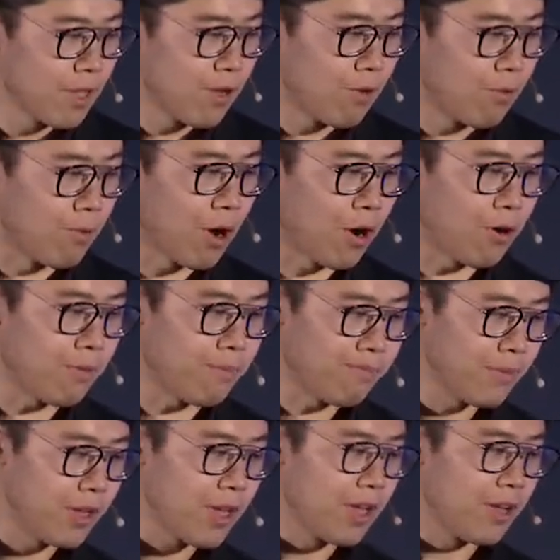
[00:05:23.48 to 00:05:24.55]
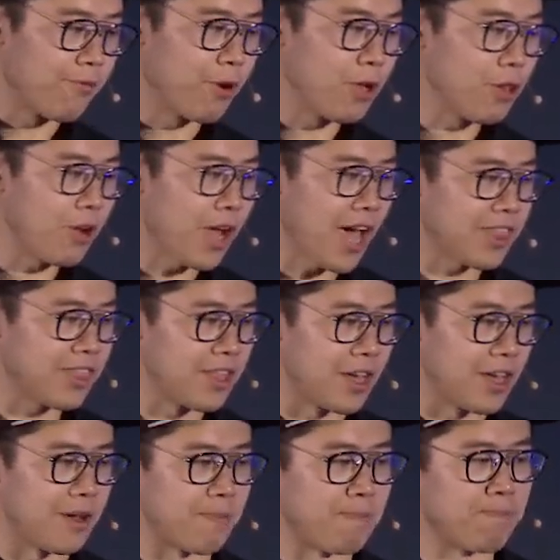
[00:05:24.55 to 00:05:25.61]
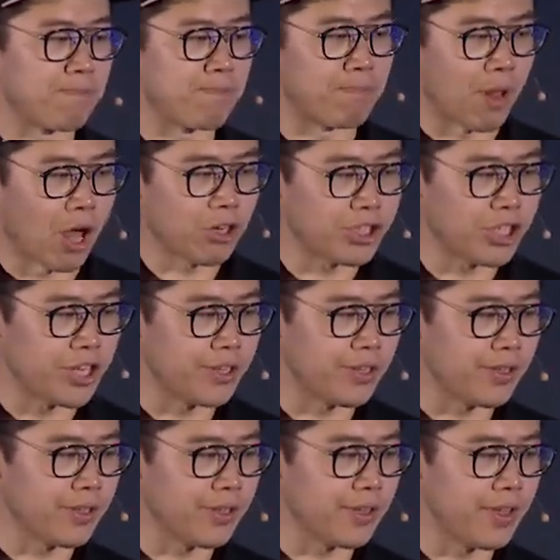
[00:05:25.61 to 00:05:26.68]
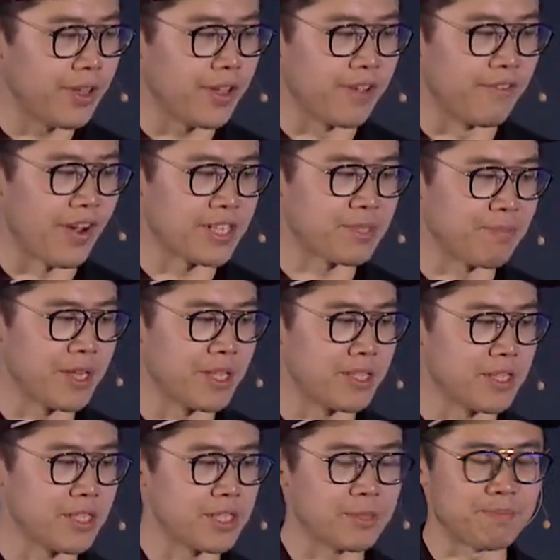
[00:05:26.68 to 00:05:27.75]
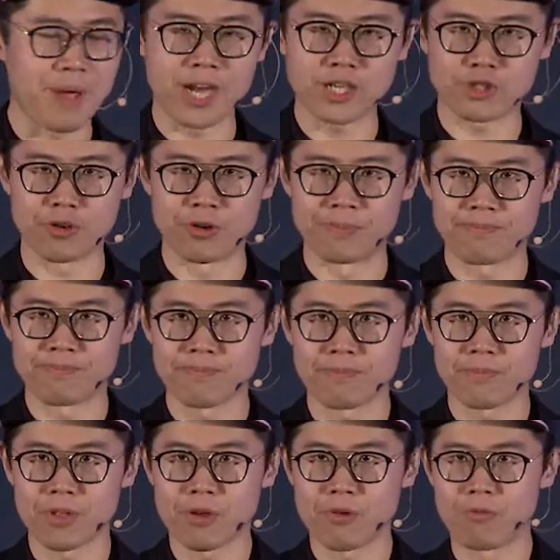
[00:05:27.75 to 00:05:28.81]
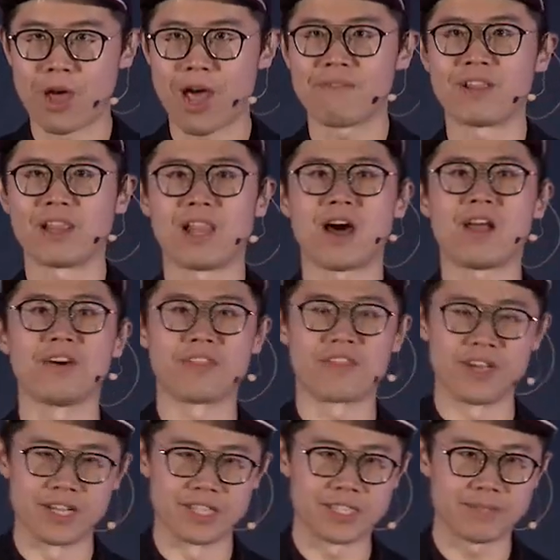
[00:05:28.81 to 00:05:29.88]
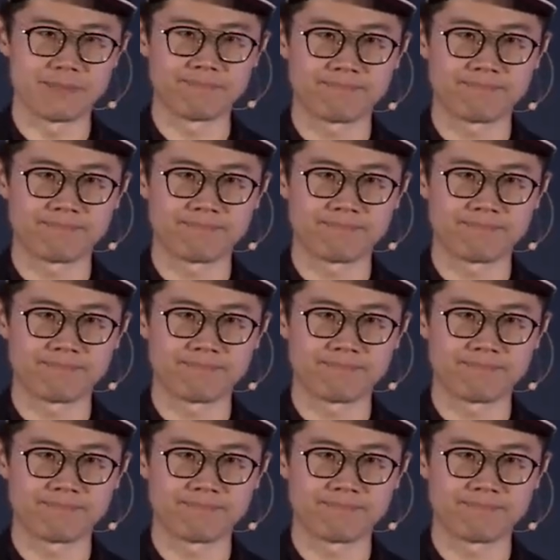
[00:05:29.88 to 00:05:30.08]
Well, if we look at the blockchain investment spectrum, we have a lot of things.